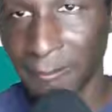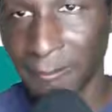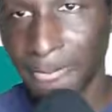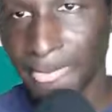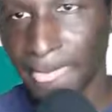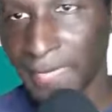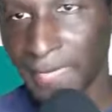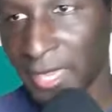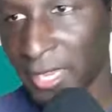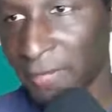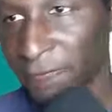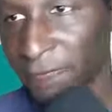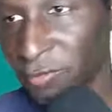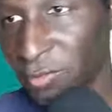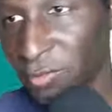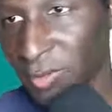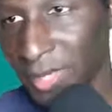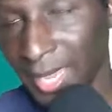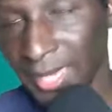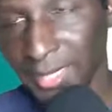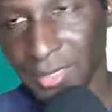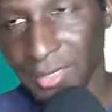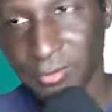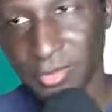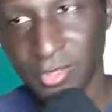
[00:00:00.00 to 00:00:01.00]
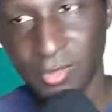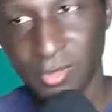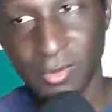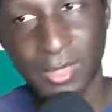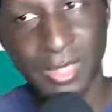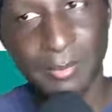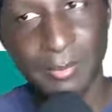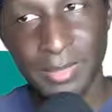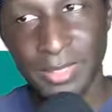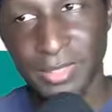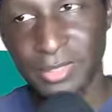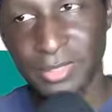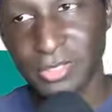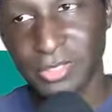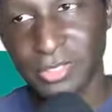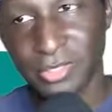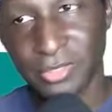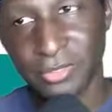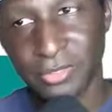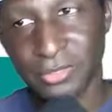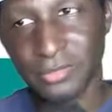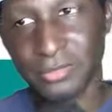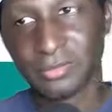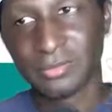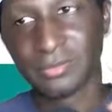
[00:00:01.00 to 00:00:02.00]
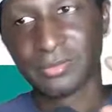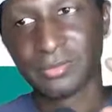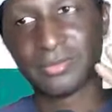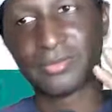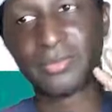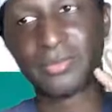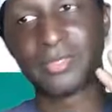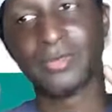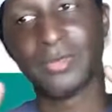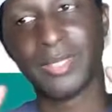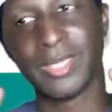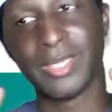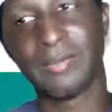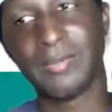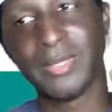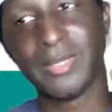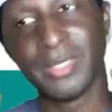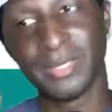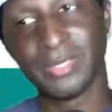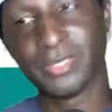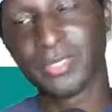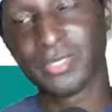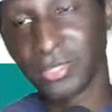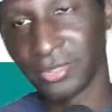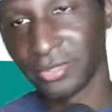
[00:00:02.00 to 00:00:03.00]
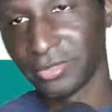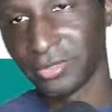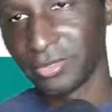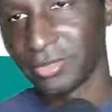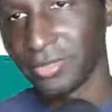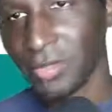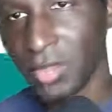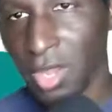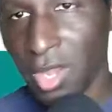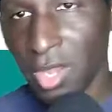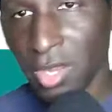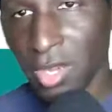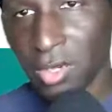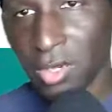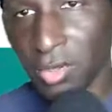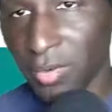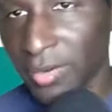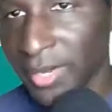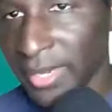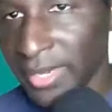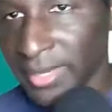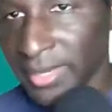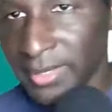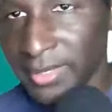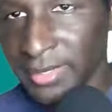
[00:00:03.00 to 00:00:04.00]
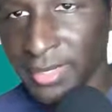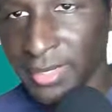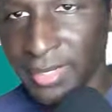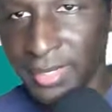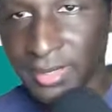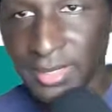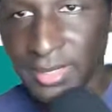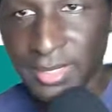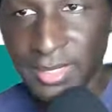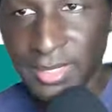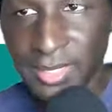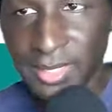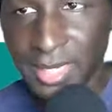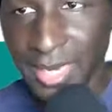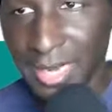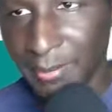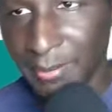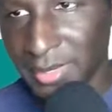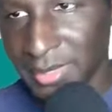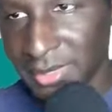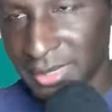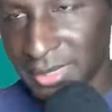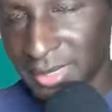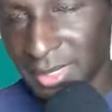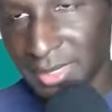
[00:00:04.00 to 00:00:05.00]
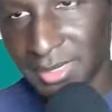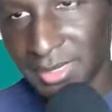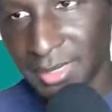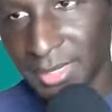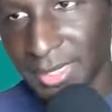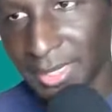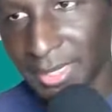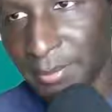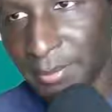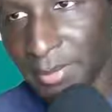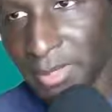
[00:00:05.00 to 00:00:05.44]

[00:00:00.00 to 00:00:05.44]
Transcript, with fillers: If you like them, don't let me deter you. Don't let me deter you. Go ahead and uh, get in the comment section and let me know